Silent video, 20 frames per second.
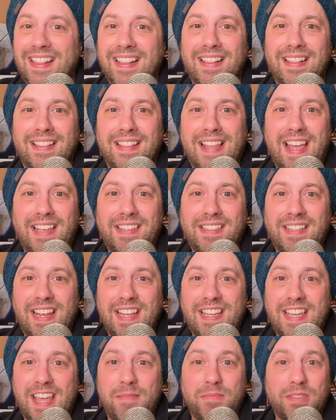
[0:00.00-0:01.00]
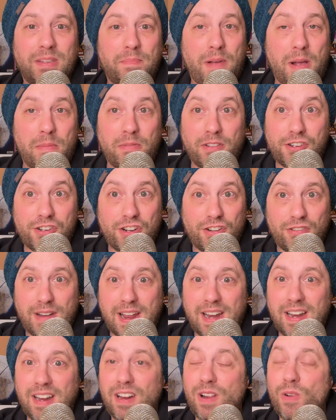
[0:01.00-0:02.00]
Last Night Games, the publisher,
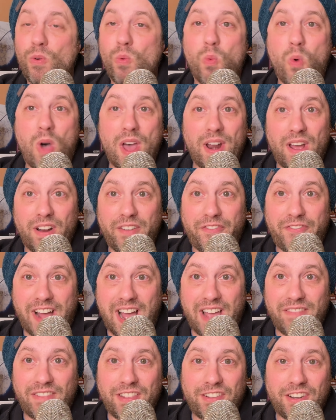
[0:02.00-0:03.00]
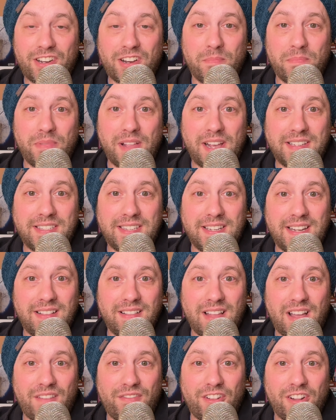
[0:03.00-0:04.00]
rated it a 1 out of 5 on their complexity
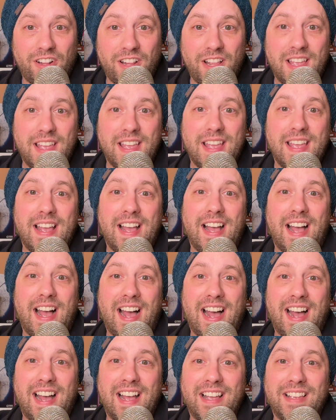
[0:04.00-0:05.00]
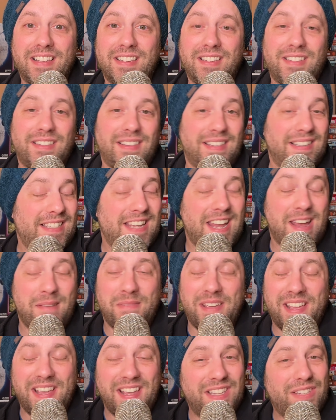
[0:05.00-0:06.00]
level. This game
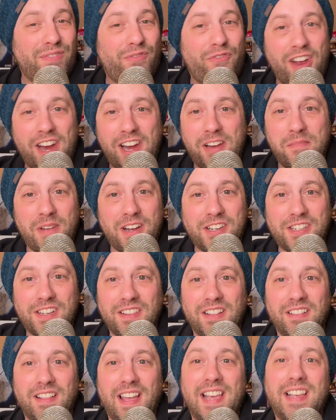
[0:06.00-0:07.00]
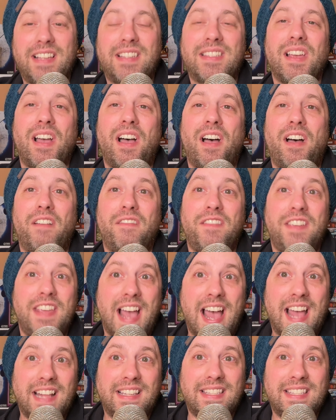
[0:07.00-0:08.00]
is very much in the likes of
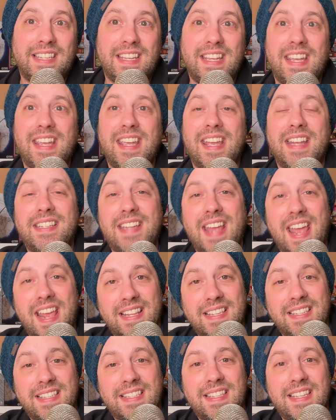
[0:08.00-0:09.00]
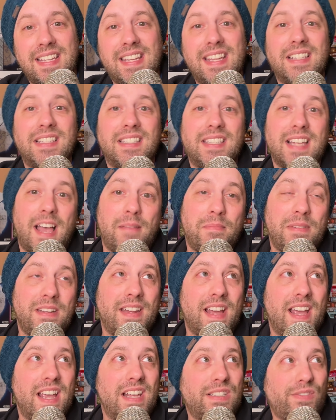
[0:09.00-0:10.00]
Yahtzee and Tenzi and Zombie
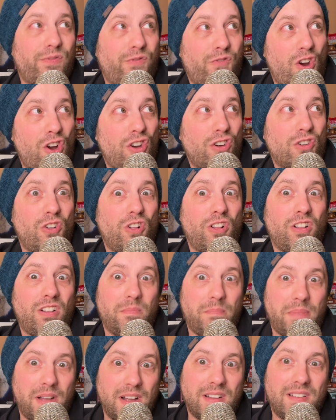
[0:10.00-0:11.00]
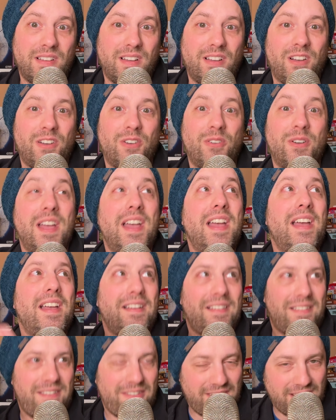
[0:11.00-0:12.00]
Dice, Farkle, Bunko.
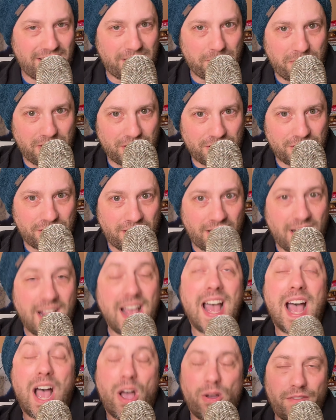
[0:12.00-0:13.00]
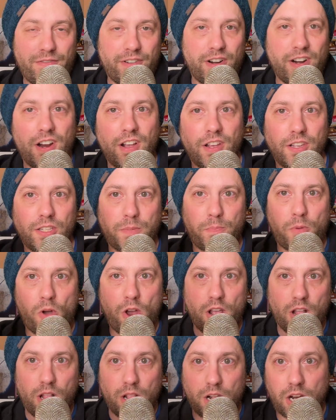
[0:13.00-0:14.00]
You get the picture. However,
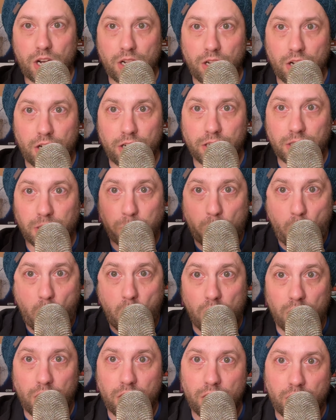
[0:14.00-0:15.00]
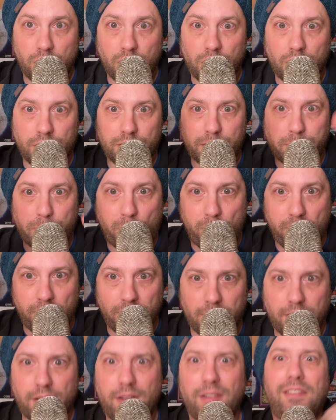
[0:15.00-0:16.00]
spoiler alert, spoiler alert,
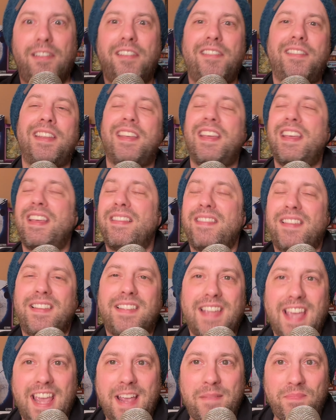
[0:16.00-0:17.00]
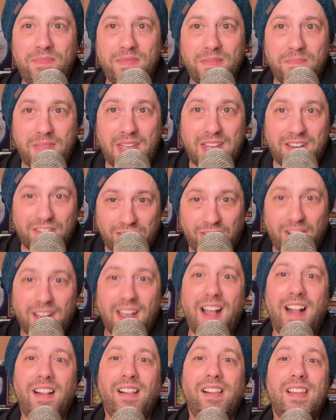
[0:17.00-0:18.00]
spoiler alert. This game, Panda
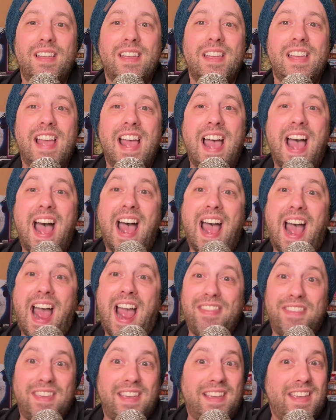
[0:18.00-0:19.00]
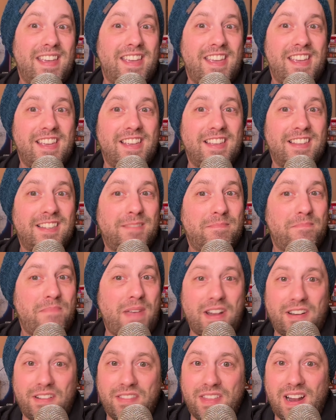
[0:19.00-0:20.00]
Royale, I think is
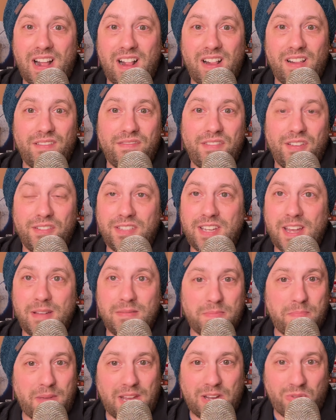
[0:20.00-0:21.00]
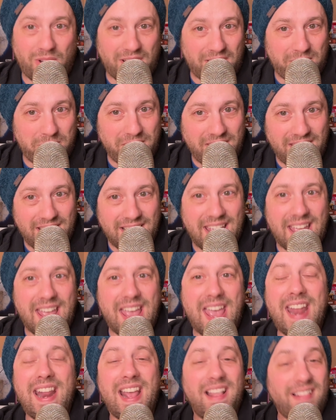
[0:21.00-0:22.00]
better than all of those games by quite a bit.
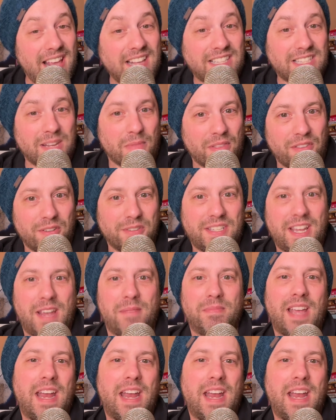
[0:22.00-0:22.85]
And I like some of those games.